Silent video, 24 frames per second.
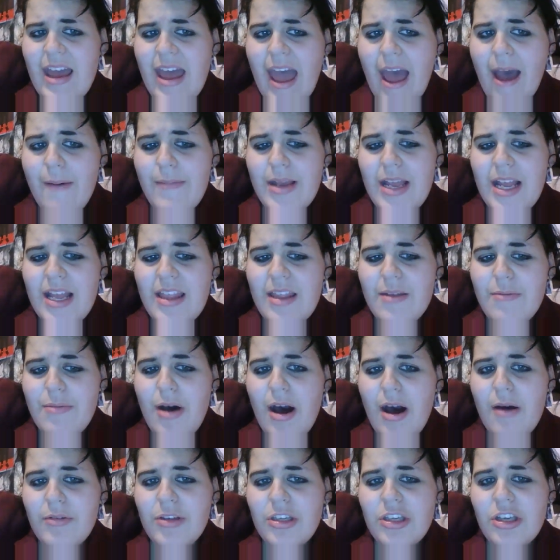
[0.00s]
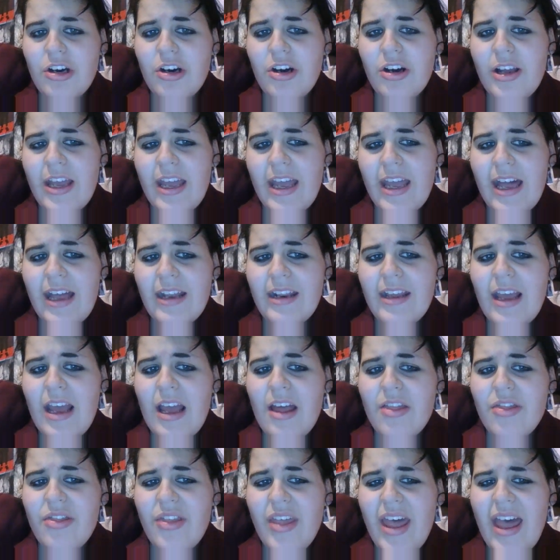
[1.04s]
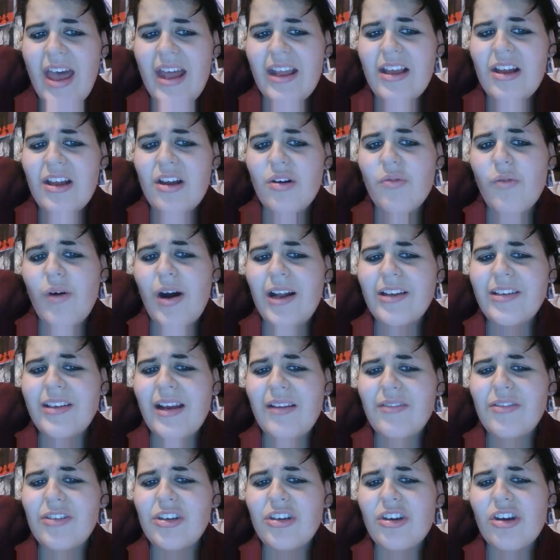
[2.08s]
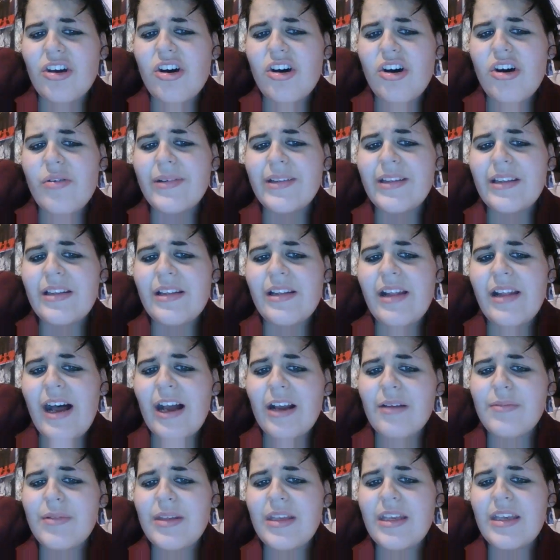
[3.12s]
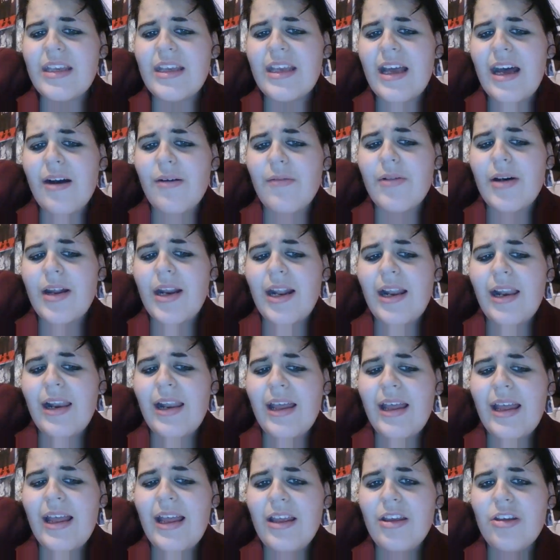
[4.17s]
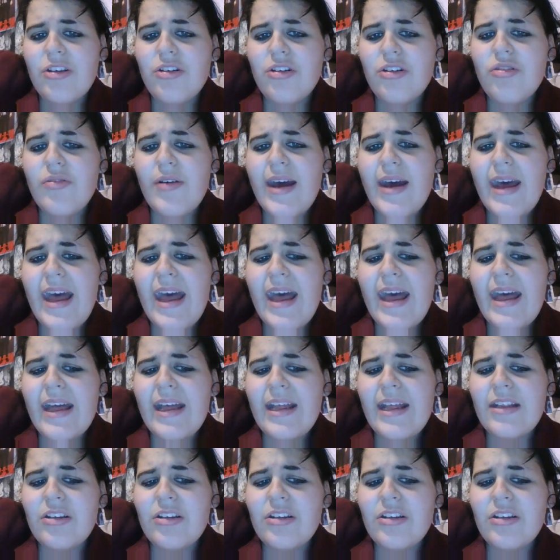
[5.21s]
have me in the palm of your hand. Then why'd you have to go and lock me out when I let you in?